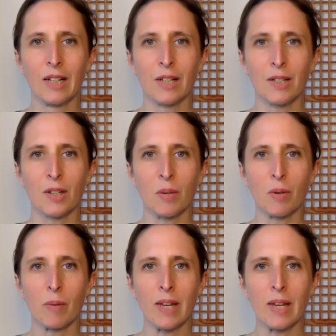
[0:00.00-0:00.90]
So we'll
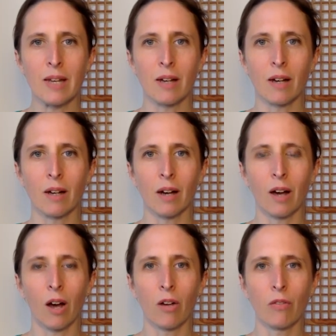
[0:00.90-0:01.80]
be
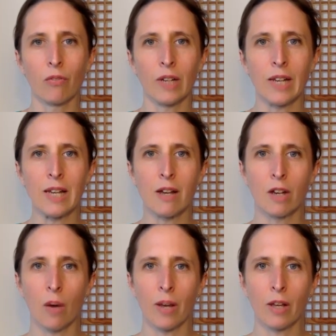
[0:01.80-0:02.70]
hopefully
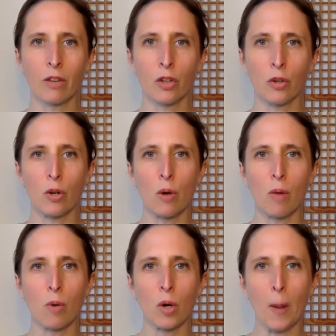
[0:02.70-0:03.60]
going through a
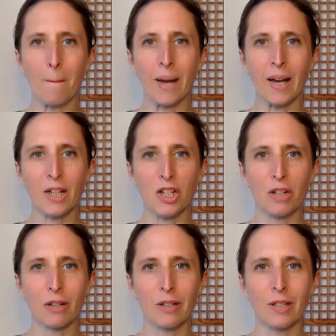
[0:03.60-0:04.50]
more
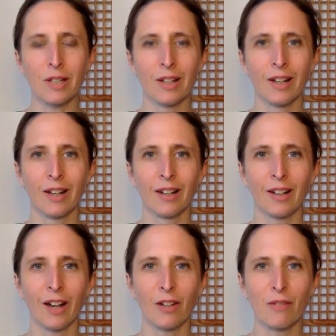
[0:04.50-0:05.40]
compassionate
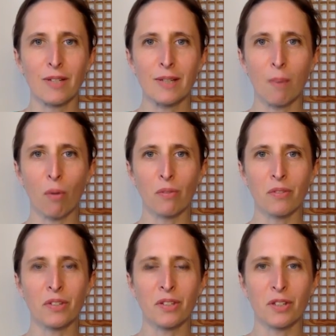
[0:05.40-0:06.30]
kind of
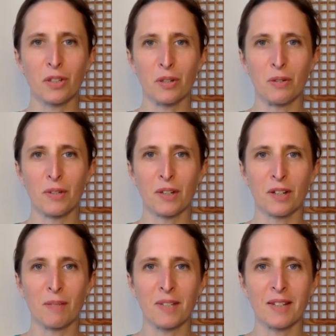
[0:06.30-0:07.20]
response to
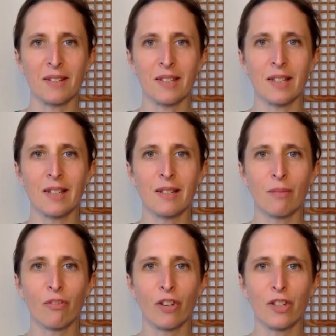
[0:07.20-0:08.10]
circumstances,
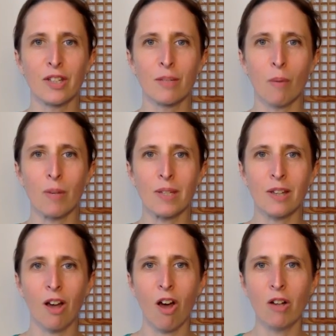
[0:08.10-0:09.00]
versus when we
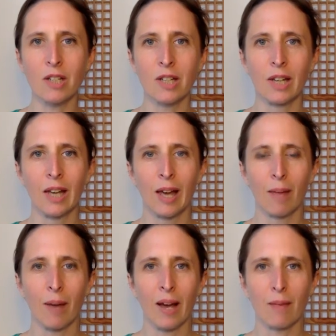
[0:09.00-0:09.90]
start,
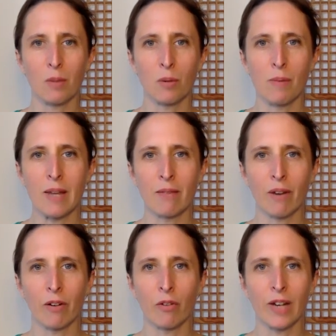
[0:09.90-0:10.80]
perhaps we're being
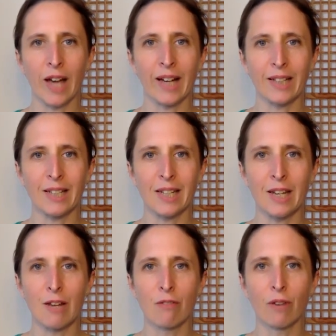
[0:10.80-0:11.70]
very
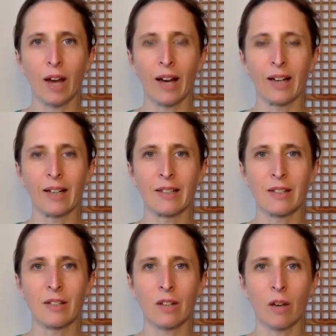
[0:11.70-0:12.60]
reactive
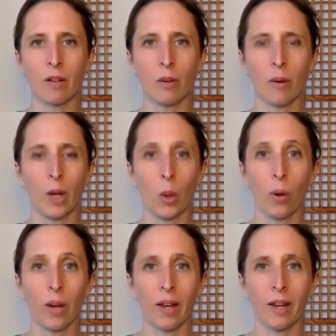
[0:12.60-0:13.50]
and going quite
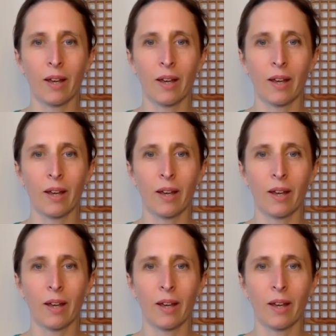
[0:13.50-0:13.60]
quick.